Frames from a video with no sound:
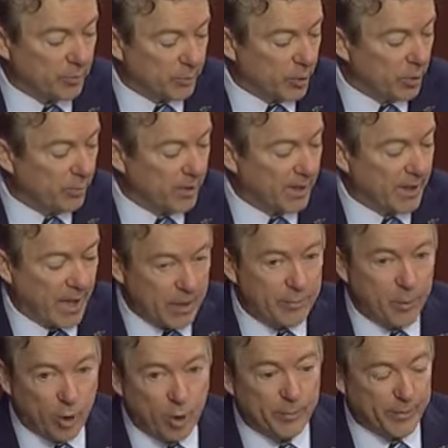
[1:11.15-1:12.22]
of puberty can
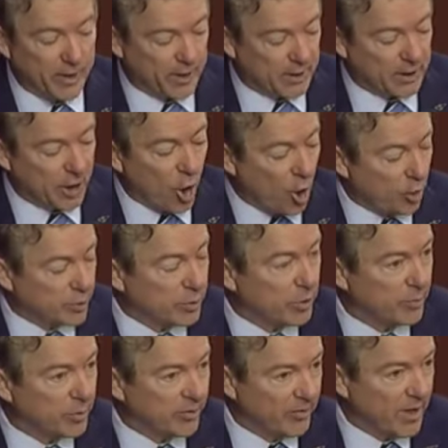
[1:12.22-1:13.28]
permanently alter
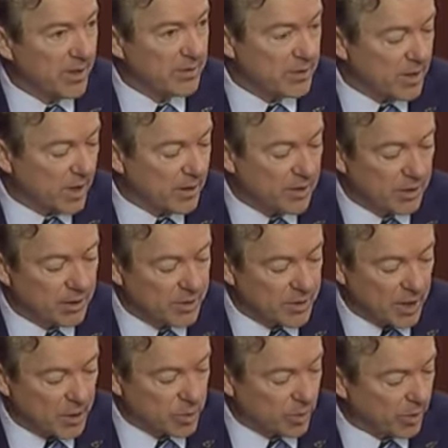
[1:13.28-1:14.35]
and prevent secondary
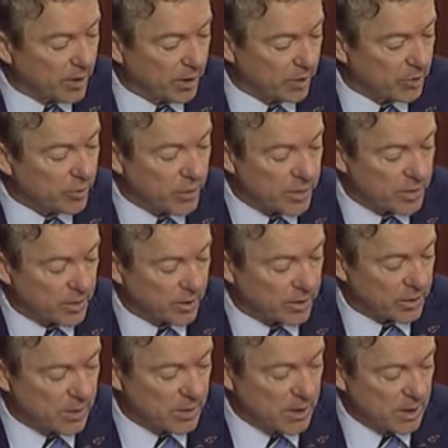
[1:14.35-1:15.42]
sexual
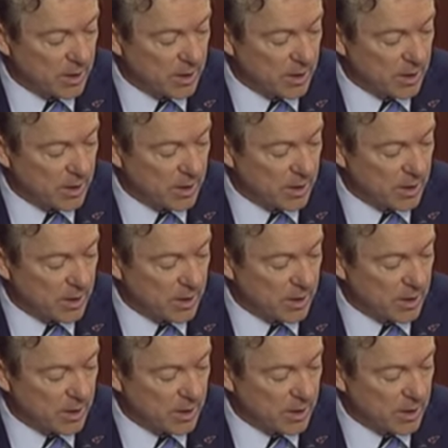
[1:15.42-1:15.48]
characteristics.